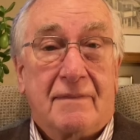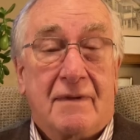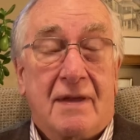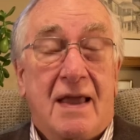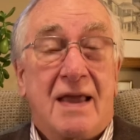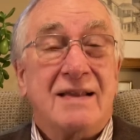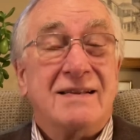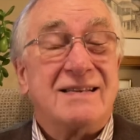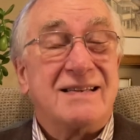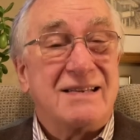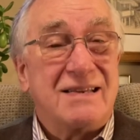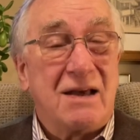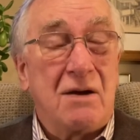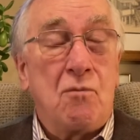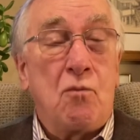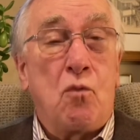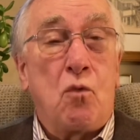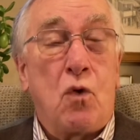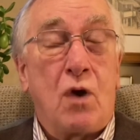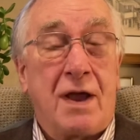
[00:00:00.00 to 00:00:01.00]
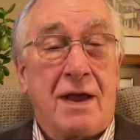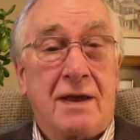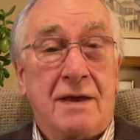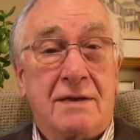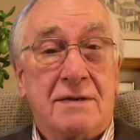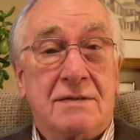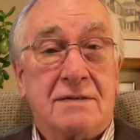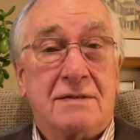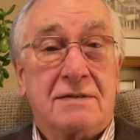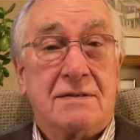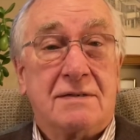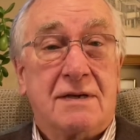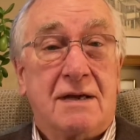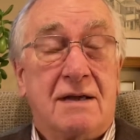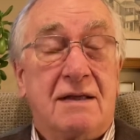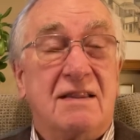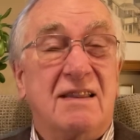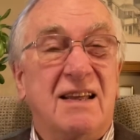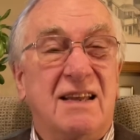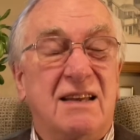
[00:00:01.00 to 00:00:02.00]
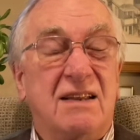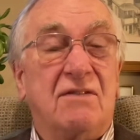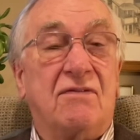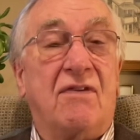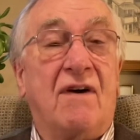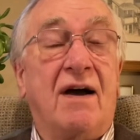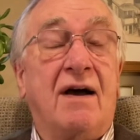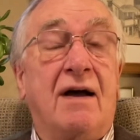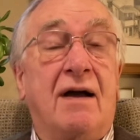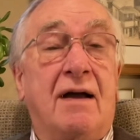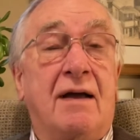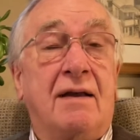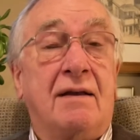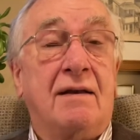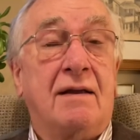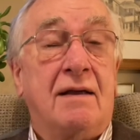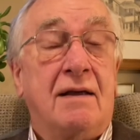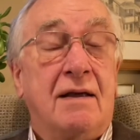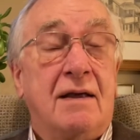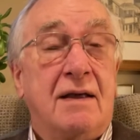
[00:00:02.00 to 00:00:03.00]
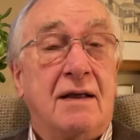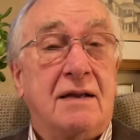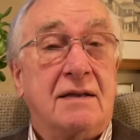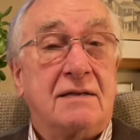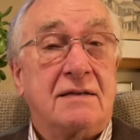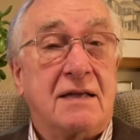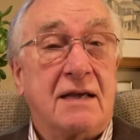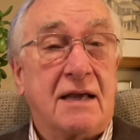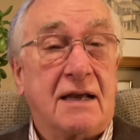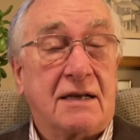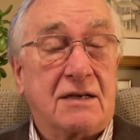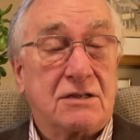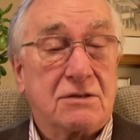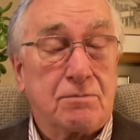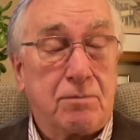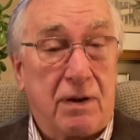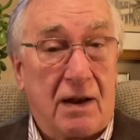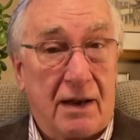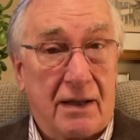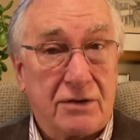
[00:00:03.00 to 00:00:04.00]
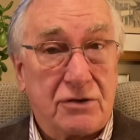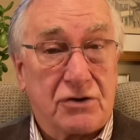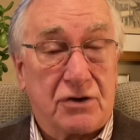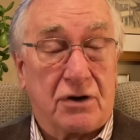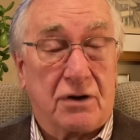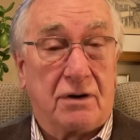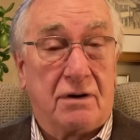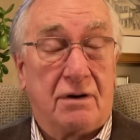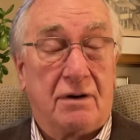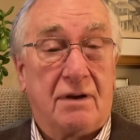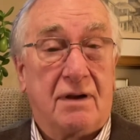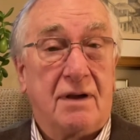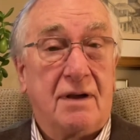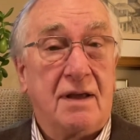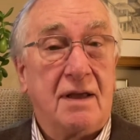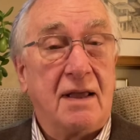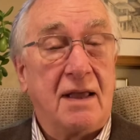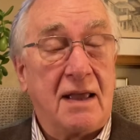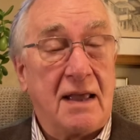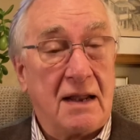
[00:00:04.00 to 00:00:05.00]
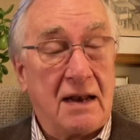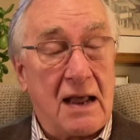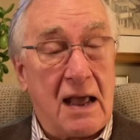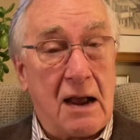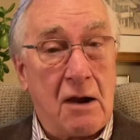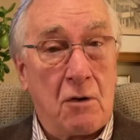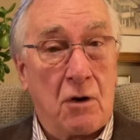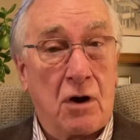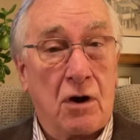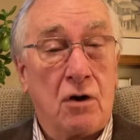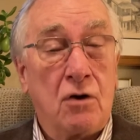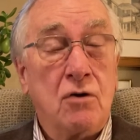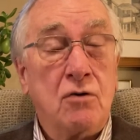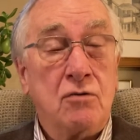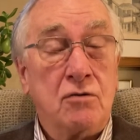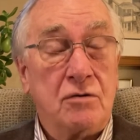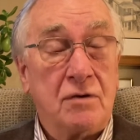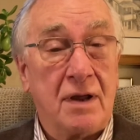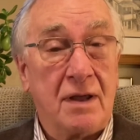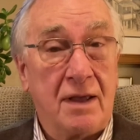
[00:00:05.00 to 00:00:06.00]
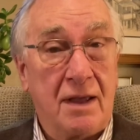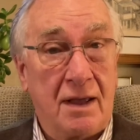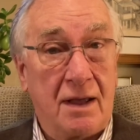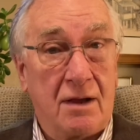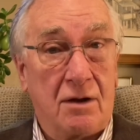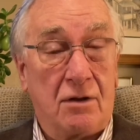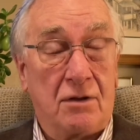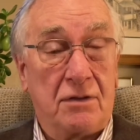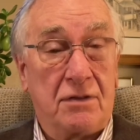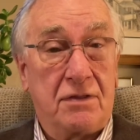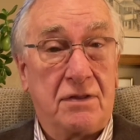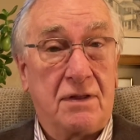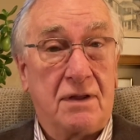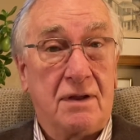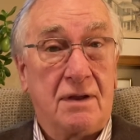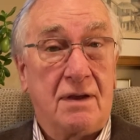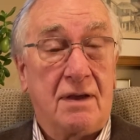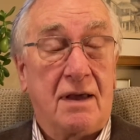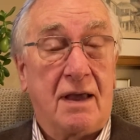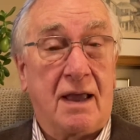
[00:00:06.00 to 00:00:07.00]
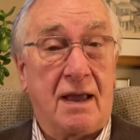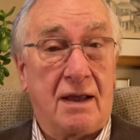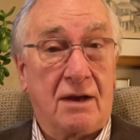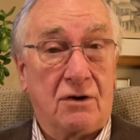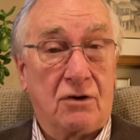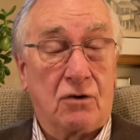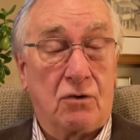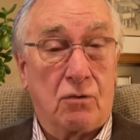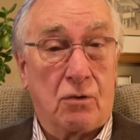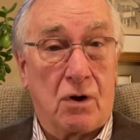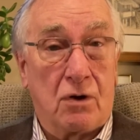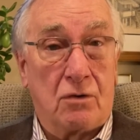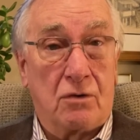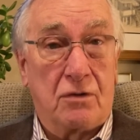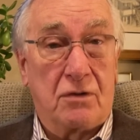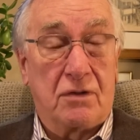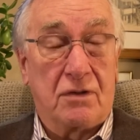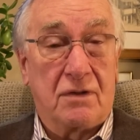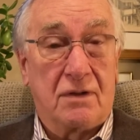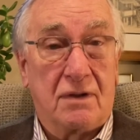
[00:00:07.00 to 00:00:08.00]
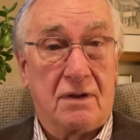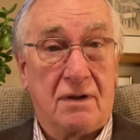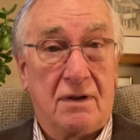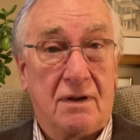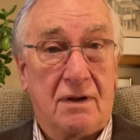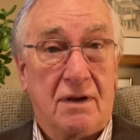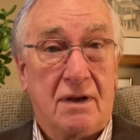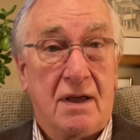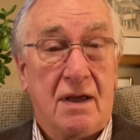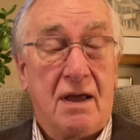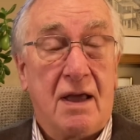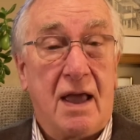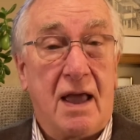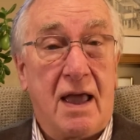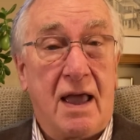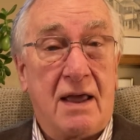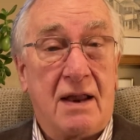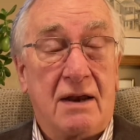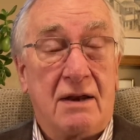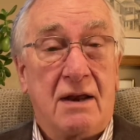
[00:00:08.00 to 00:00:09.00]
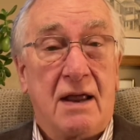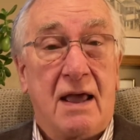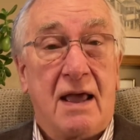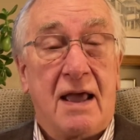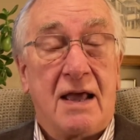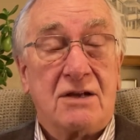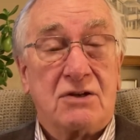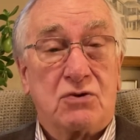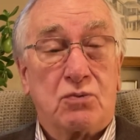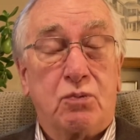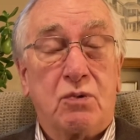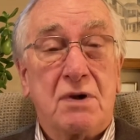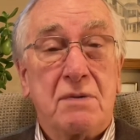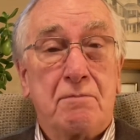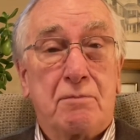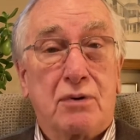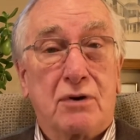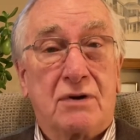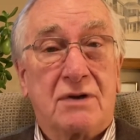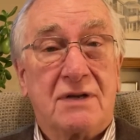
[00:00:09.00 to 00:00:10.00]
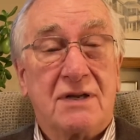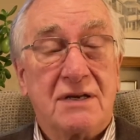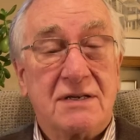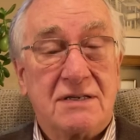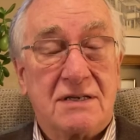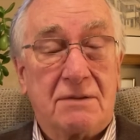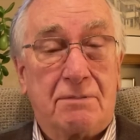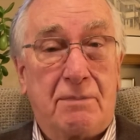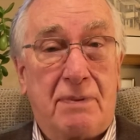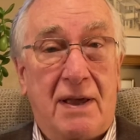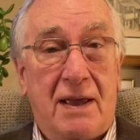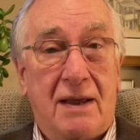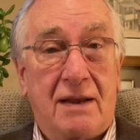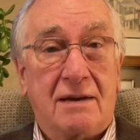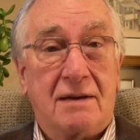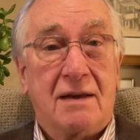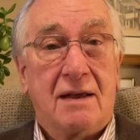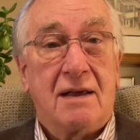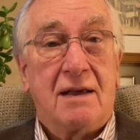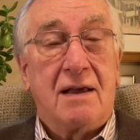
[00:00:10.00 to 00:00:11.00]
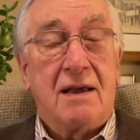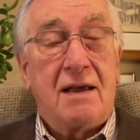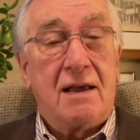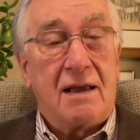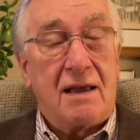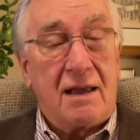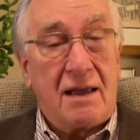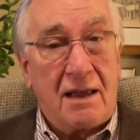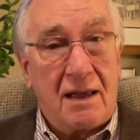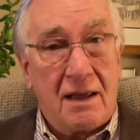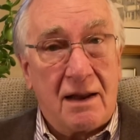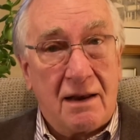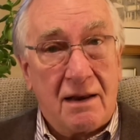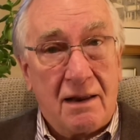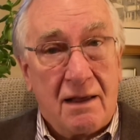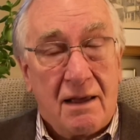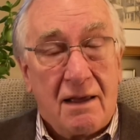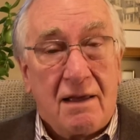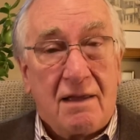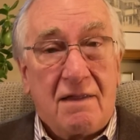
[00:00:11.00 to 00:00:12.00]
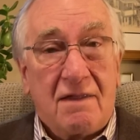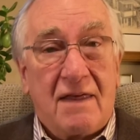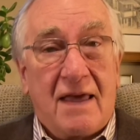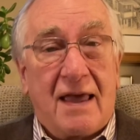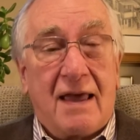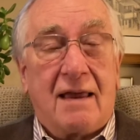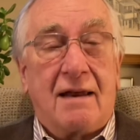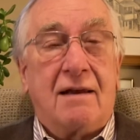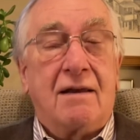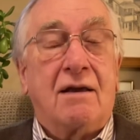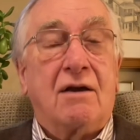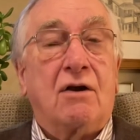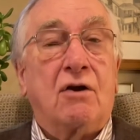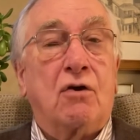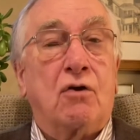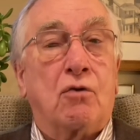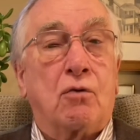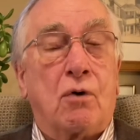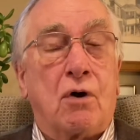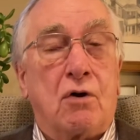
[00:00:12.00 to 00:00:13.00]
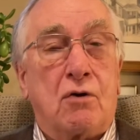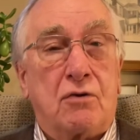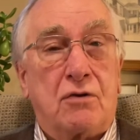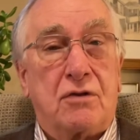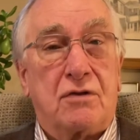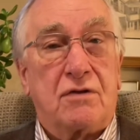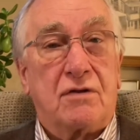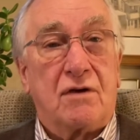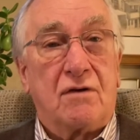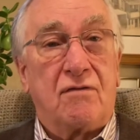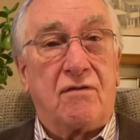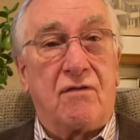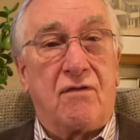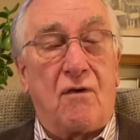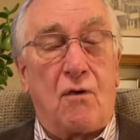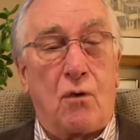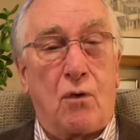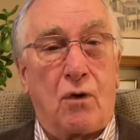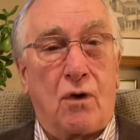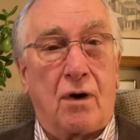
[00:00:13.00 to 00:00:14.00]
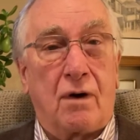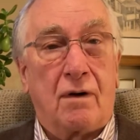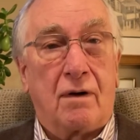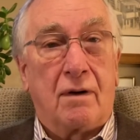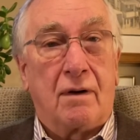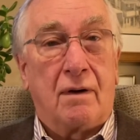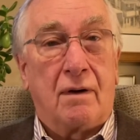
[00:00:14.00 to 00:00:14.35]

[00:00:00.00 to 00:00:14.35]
in some ways, the divine takes pleasure in our own health and growth. And as we participate in that growth for